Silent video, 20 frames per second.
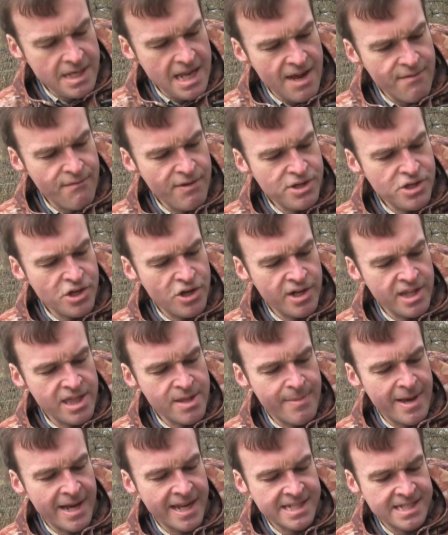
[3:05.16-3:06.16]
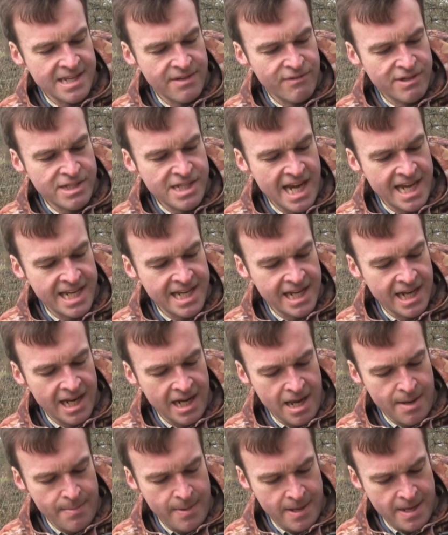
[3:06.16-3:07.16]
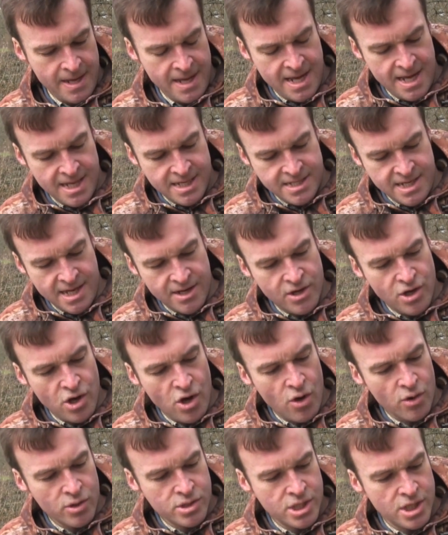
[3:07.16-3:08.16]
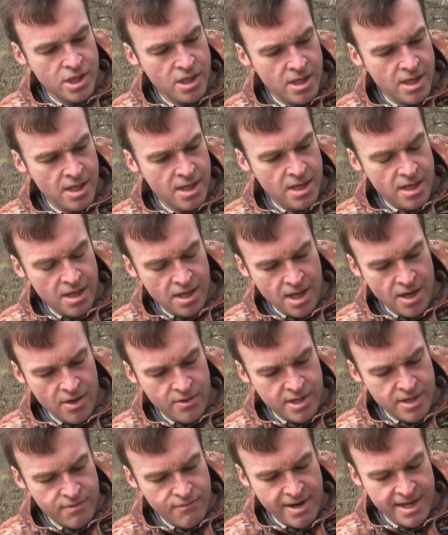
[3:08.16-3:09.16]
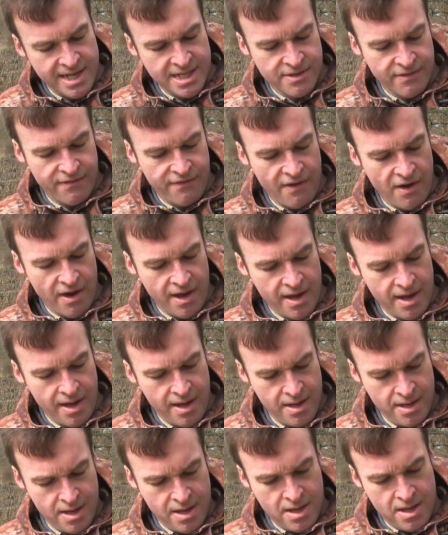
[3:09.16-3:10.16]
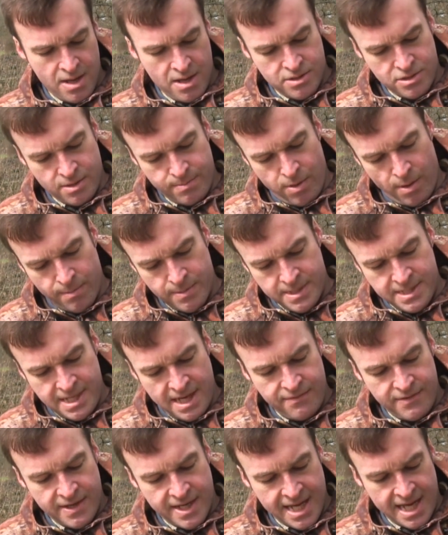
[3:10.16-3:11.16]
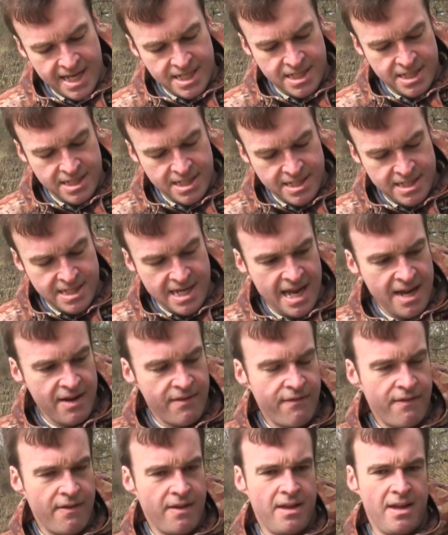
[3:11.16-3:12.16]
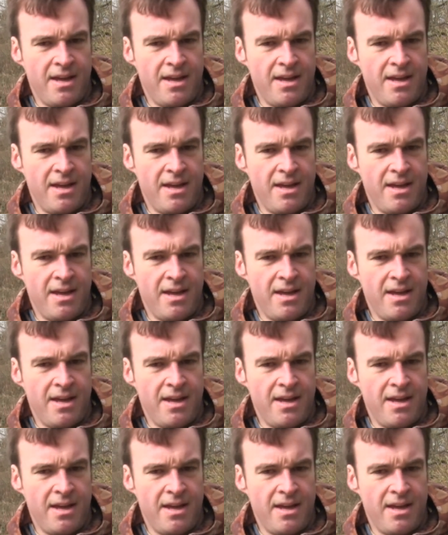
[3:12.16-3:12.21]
and returning the magazine retaining clip. It's now cocked, loaded, ready to fire. So I'll pop the safety catch into safe.